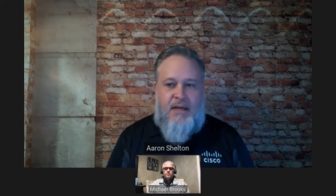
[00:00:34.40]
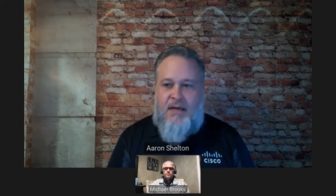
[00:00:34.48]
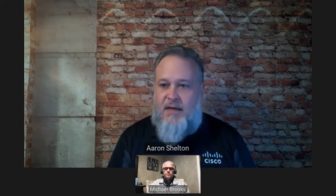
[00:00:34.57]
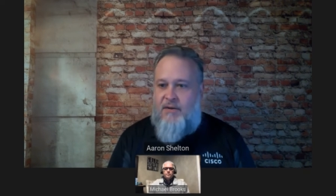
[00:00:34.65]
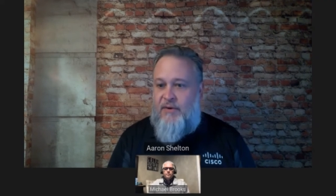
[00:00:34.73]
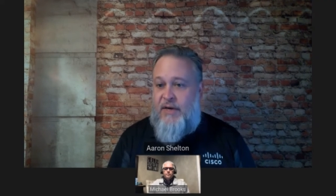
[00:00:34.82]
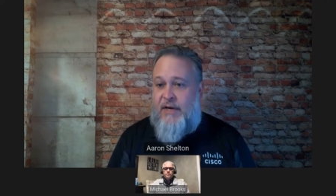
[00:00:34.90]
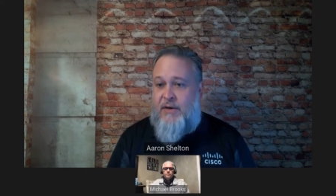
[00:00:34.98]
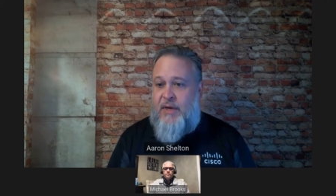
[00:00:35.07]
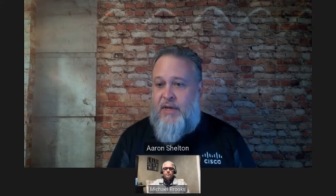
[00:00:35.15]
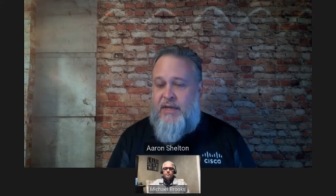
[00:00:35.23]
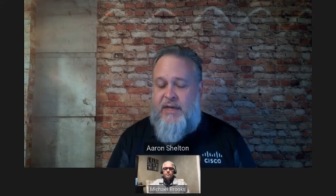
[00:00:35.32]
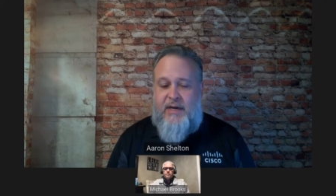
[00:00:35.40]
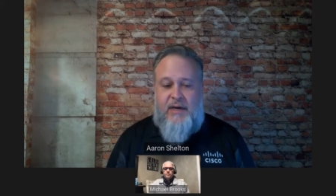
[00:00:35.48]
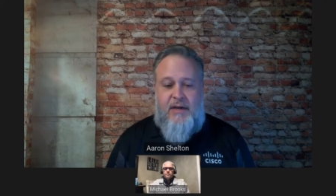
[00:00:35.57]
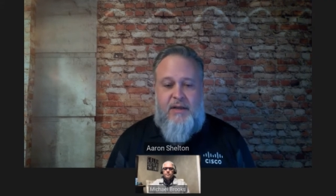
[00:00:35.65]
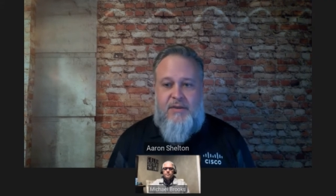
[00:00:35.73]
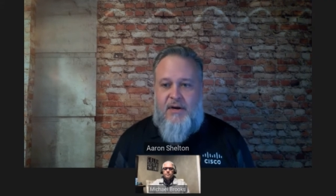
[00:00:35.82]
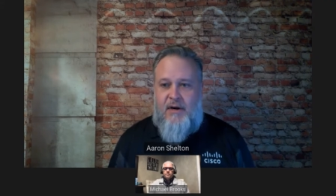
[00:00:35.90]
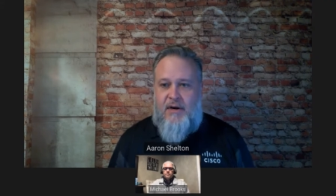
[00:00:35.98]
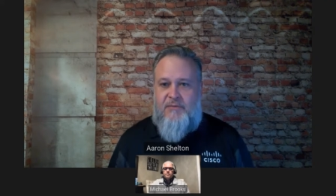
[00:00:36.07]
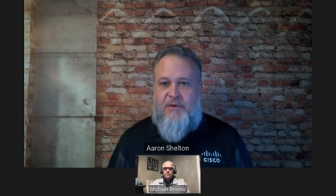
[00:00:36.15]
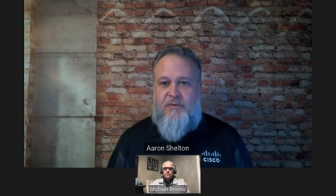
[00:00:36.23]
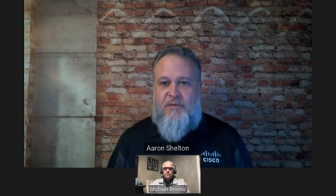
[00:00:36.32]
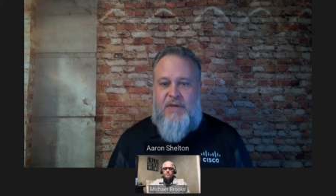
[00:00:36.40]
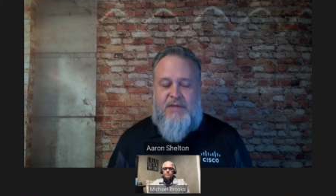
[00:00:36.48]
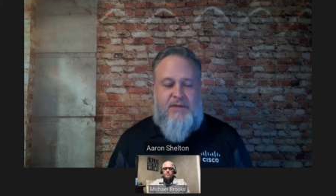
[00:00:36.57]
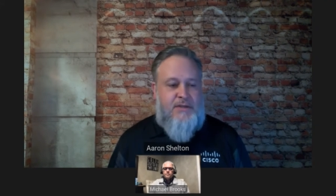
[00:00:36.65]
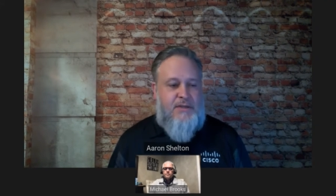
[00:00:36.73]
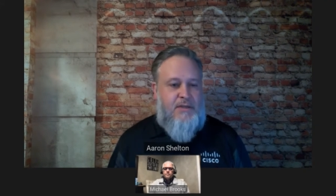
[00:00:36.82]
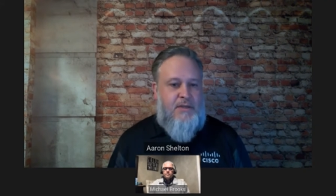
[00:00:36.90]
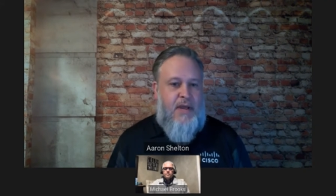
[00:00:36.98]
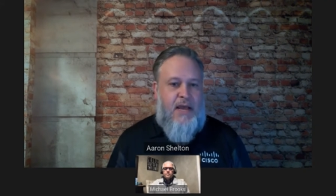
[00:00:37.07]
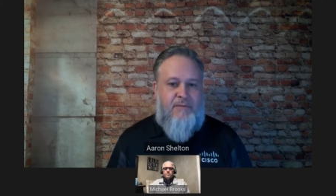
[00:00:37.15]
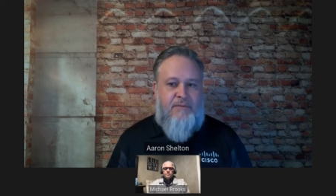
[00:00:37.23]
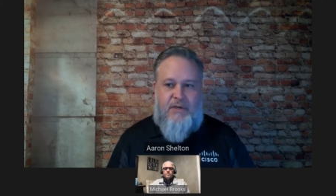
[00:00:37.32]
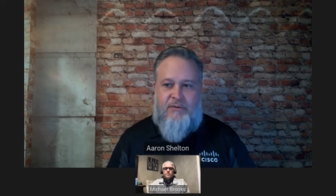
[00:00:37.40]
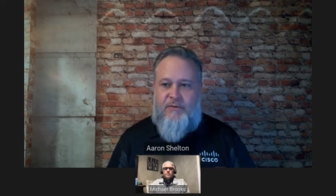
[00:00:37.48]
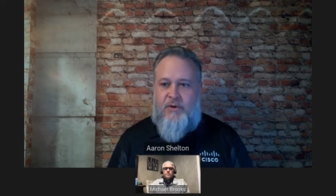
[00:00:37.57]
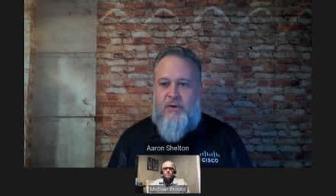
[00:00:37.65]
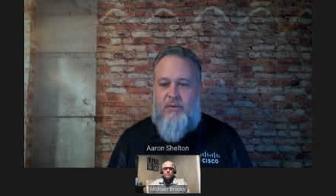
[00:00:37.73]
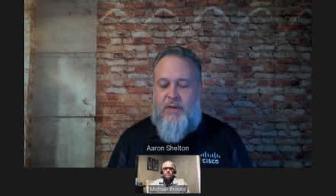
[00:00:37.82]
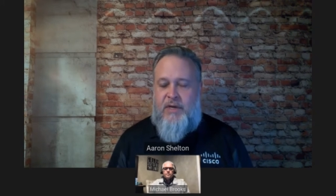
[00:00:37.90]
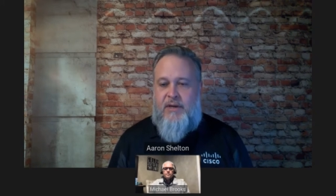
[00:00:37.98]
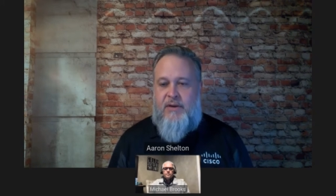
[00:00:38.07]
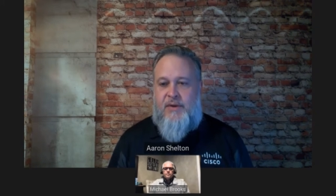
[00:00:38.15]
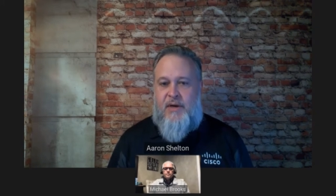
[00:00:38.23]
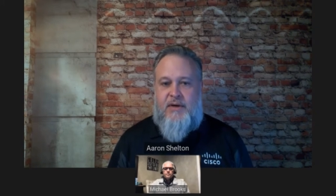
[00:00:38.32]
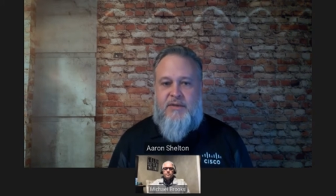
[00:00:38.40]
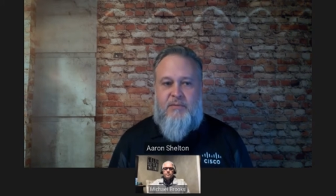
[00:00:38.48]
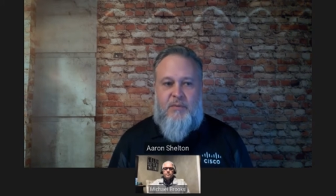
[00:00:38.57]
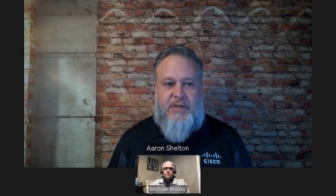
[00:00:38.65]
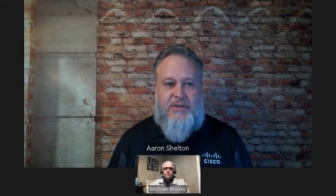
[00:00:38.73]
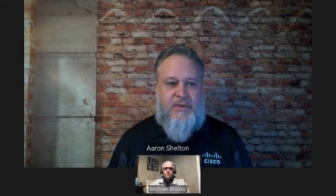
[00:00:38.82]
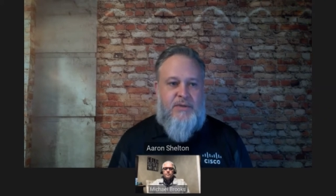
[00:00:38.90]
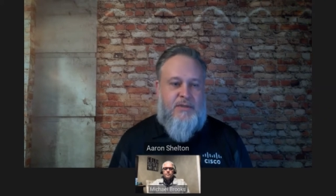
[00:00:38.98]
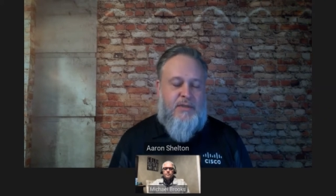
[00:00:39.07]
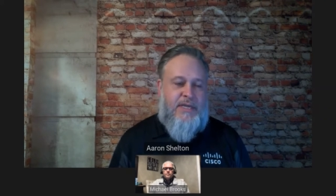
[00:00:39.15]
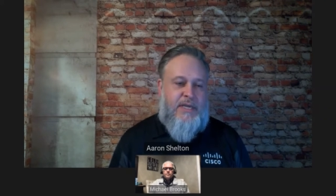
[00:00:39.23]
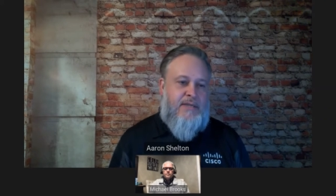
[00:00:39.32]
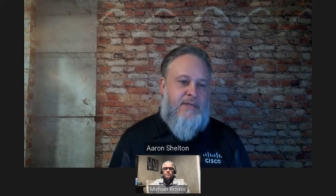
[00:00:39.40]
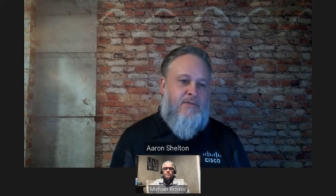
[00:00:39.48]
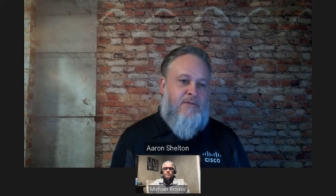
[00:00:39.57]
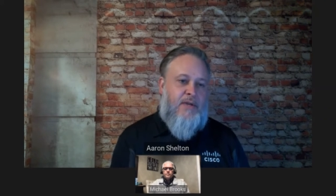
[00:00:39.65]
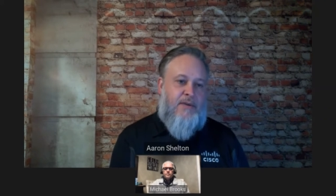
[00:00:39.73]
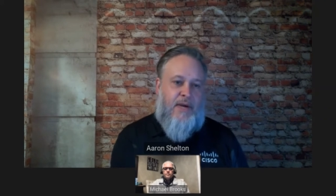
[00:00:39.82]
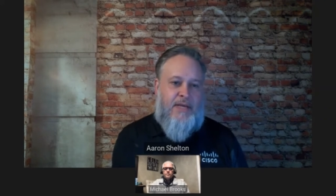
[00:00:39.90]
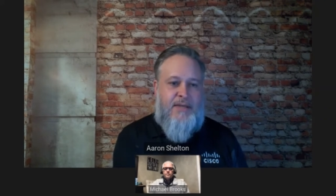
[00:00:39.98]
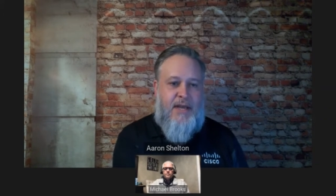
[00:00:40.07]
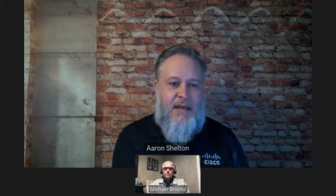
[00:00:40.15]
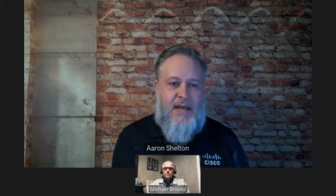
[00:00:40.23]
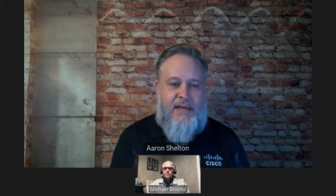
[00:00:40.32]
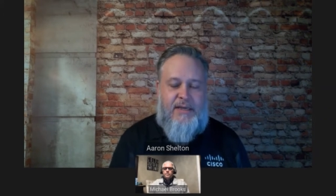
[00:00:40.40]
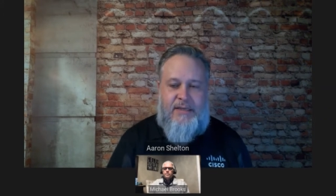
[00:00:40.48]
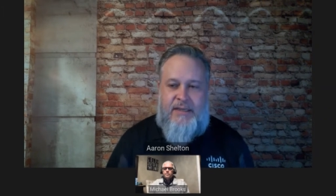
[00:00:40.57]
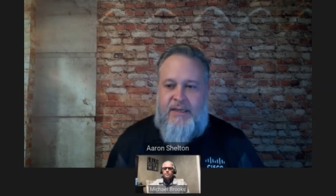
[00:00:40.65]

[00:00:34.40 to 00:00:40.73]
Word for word: Uh, very quickly here, there are a few features that you have in your viewer window. There are some resource links over on the right side.